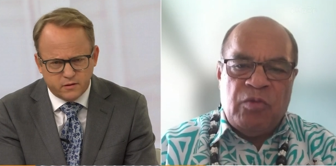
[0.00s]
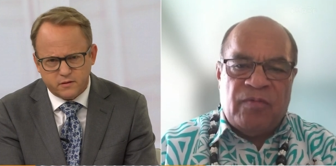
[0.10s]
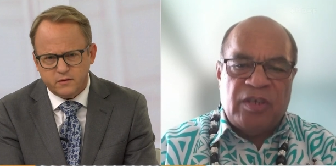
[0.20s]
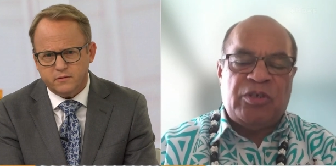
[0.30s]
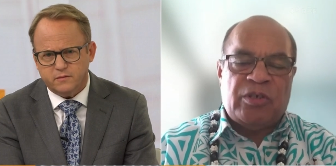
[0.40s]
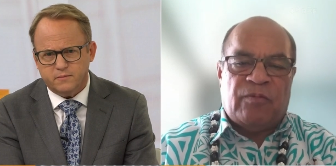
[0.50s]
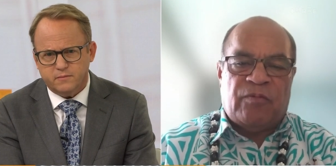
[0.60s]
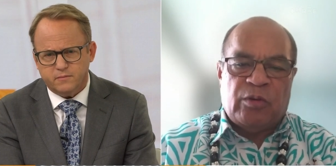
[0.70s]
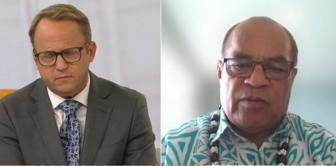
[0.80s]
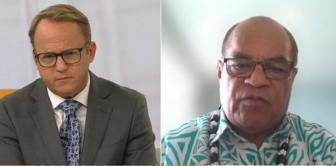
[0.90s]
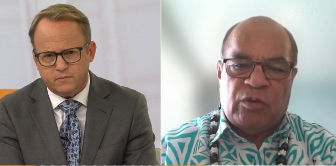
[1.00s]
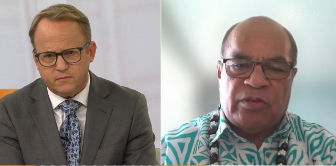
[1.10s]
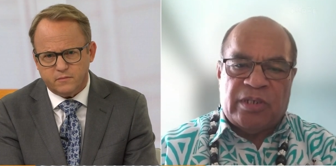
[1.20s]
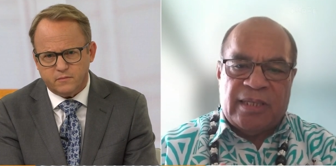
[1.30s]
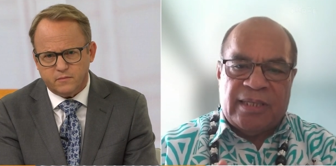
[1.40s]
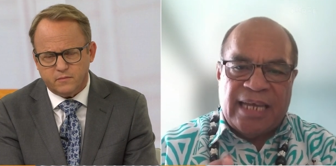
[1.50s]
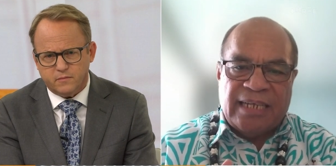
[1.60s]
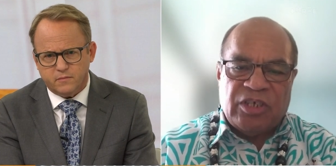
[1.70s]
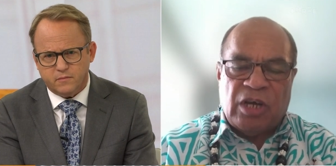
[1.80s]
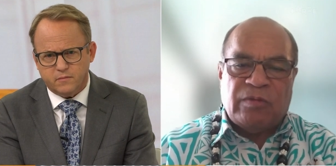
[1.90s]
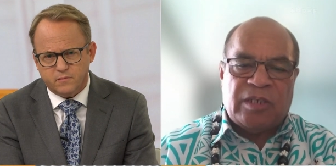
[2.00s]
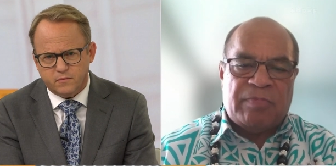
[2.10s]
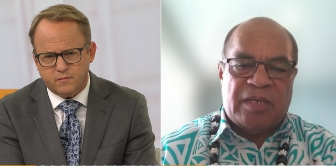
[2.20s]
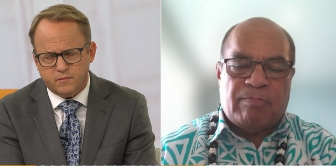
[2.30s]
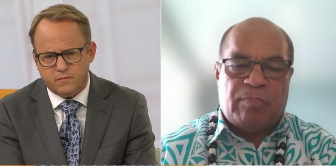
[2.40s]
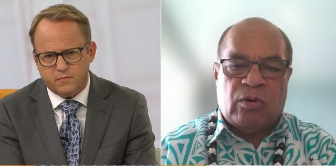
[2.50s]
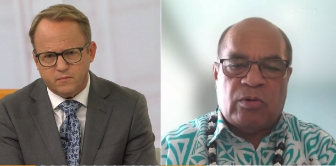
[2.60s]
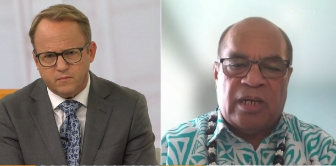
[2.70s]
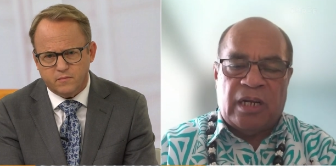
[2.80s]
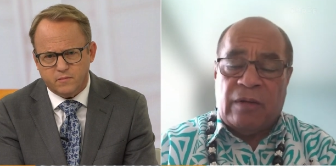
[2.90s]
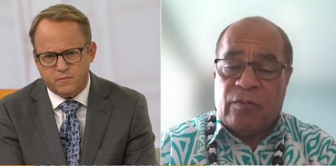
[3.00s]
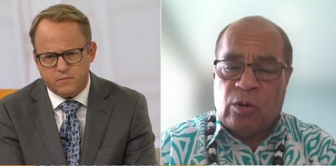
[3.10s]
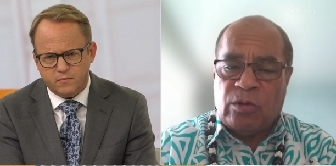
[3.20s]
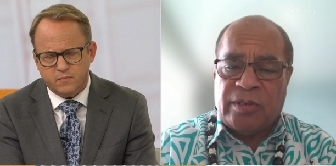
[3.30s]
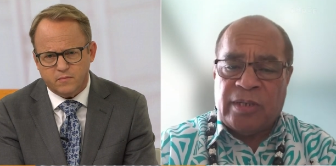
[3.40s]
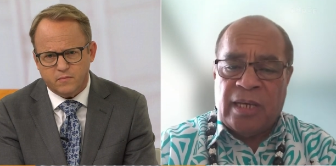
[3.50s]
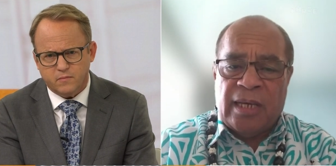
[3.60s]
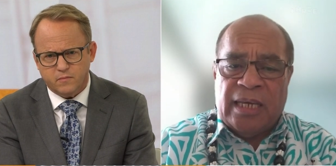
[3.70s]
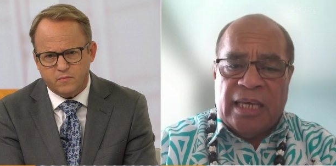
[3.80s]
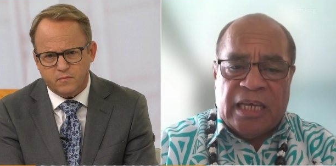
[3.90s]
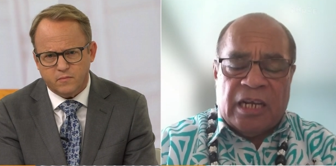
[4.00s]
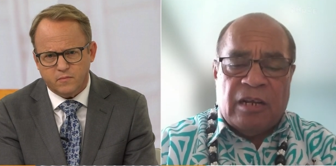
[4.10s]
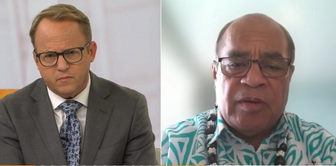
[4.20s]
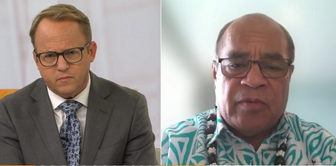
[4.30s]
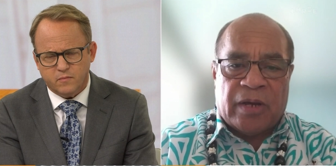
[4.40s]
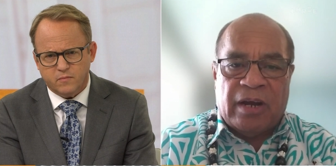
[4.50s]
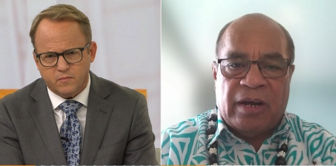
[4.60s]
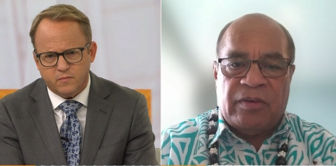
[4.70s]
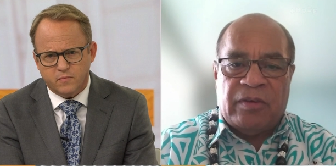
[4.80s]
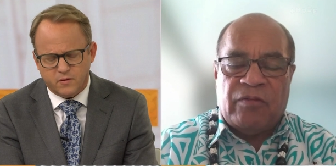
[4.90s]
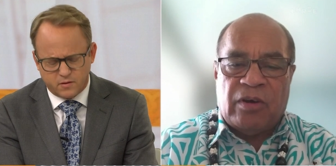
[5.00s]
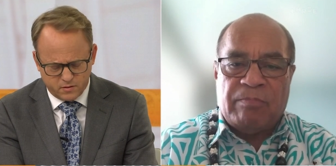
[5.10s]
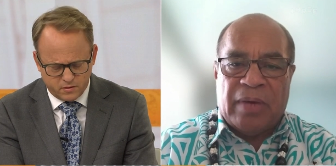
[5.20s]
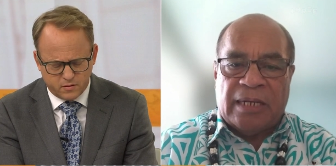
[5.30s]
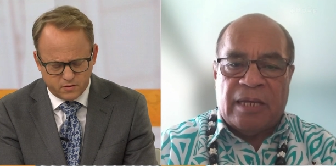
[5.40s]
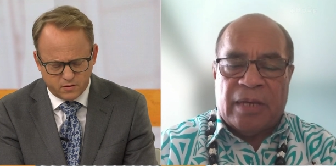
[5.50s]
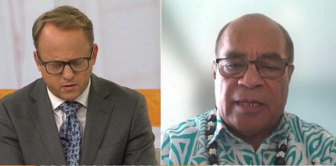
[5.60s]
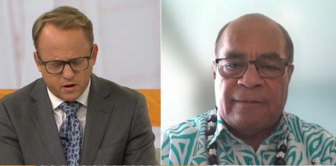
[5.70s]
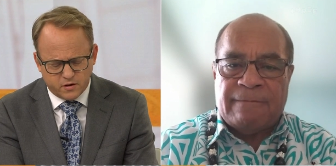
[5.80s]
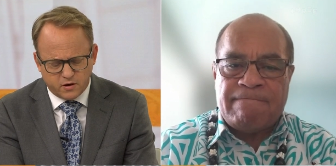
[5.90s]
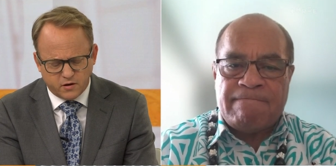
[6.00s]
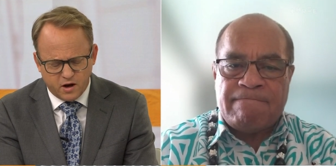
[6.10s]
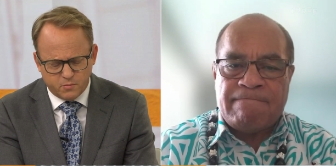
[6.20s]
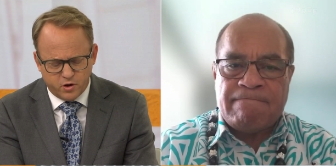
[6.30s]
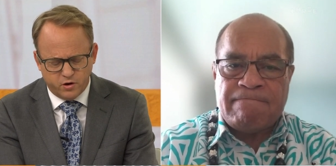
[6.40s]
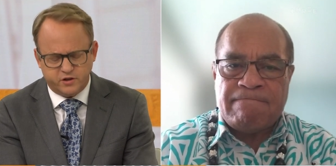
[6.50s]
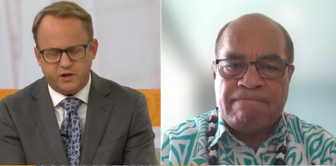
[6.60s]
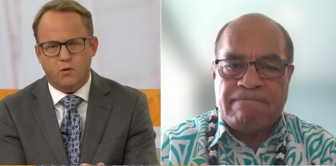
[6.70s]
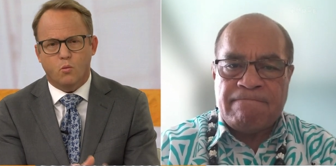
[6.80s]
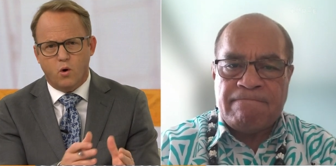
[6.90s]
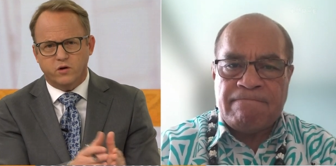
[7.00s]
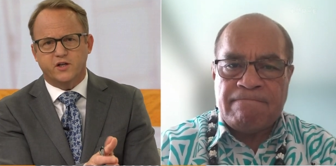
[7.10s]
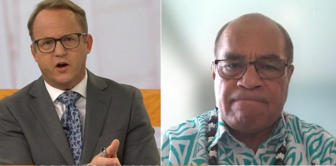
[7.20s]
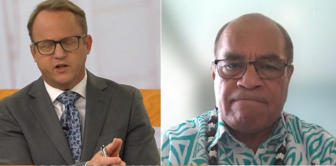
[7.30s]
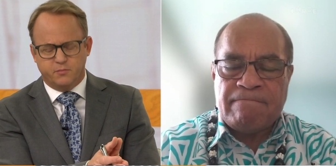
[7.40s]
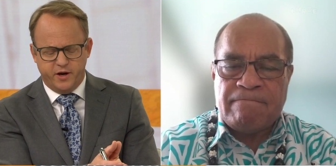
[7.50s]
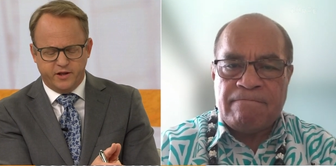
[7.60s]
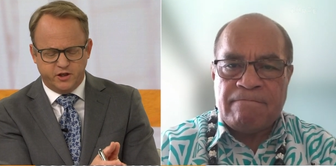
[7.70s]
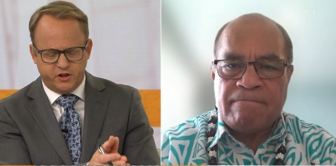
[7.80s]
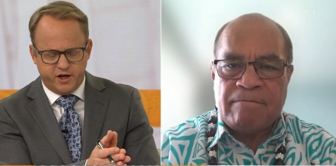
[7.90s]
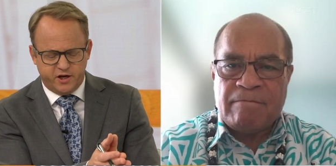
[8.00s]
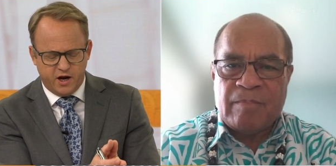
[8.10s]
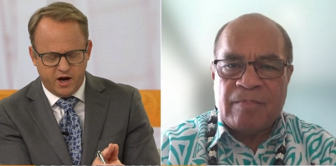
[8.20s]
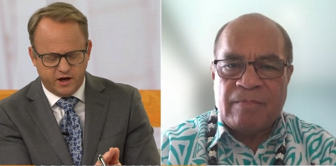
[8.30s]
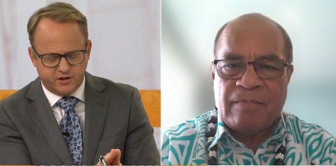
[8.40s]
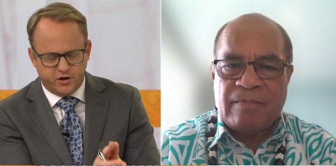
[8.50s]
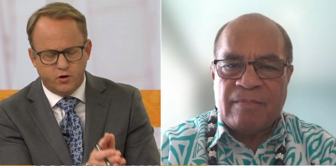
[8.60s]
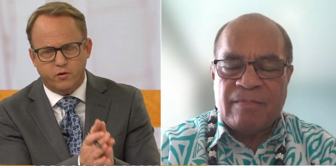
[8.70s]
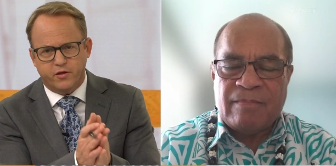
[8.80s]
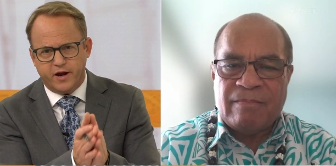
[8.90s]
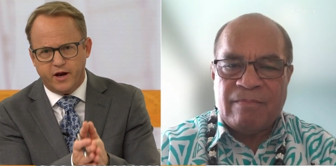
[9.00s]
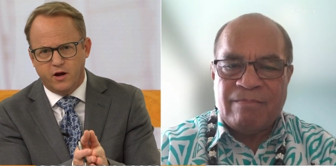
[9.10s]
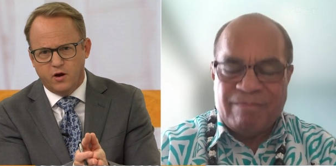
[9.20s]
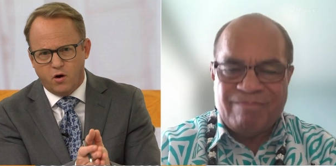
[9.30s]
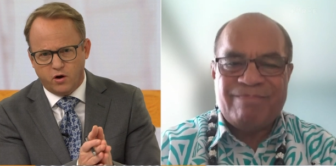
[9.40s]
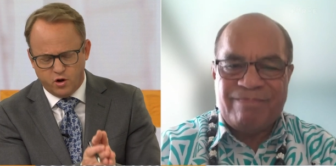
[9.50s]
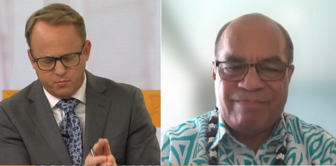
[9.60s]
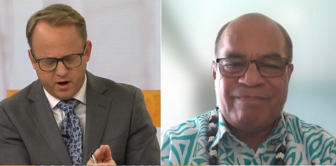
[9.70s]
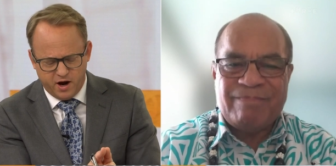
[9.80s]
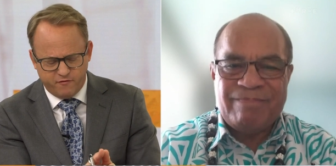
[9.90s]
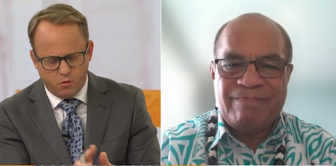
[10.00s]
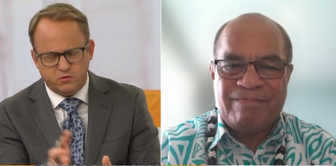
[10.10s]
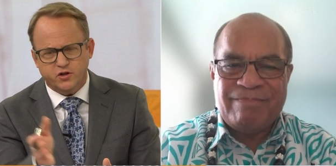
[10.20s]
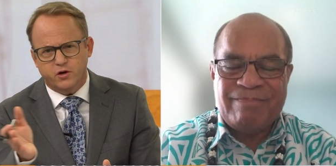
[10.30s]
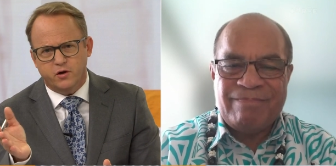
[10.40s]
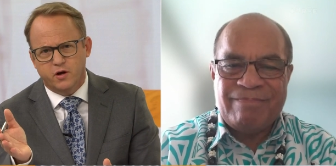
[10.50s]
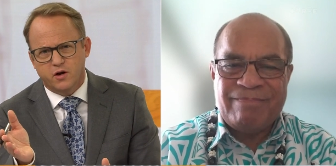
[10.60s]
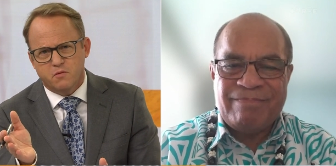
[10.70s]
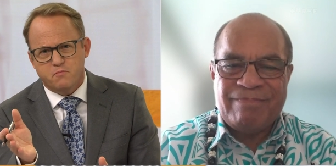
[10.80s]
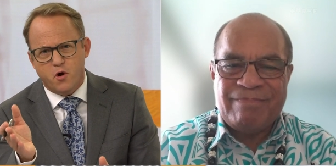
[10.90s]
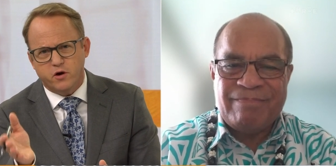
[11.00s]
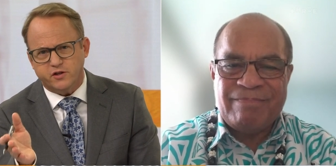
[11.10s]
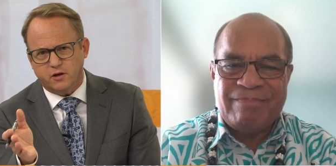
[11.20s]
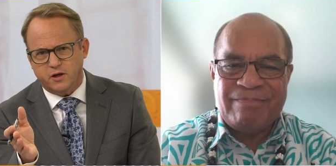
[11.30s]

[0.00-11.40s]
Speaker 1: vision for the future. That's going to be important. And of course, economic recovery from pandemic.
Speaker 2: Nanaia Mahuta was going to be there. She can't. So you're there on her behalf. What was her personal